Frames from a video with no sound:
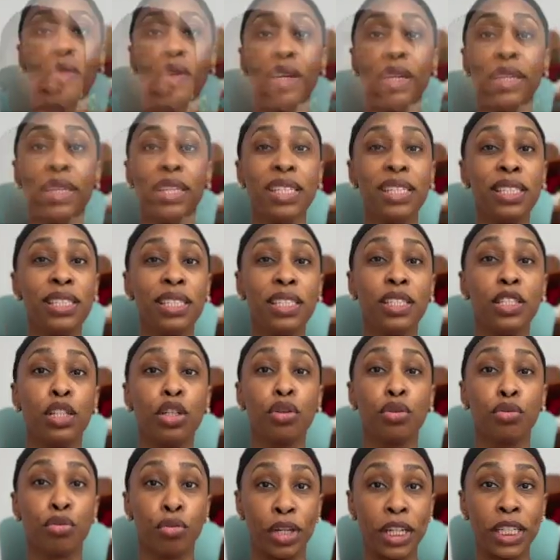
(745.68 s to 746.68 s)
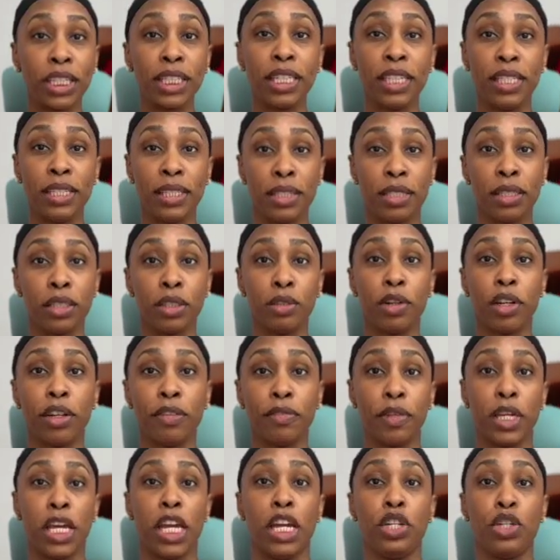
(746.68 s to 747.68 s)
This is a great instant
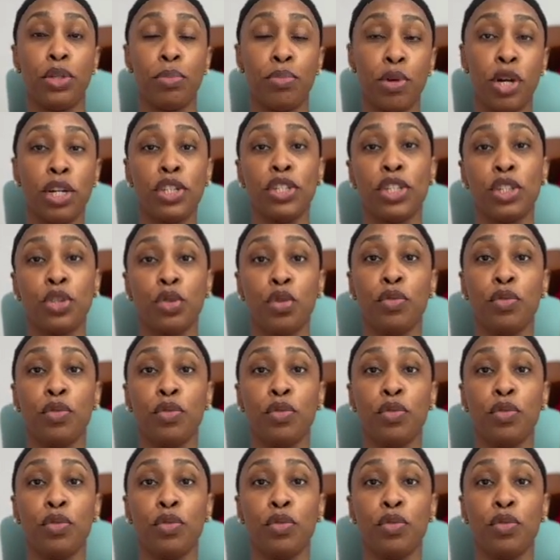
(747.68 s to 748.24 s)
gratification project.